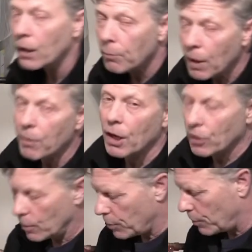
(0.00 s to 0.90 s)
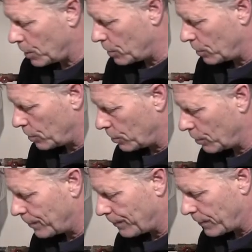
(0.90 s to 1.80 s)
Maybe get their permission to
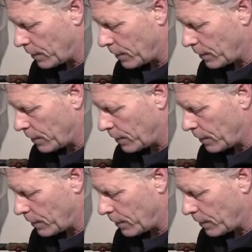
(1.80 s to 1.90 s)
do it.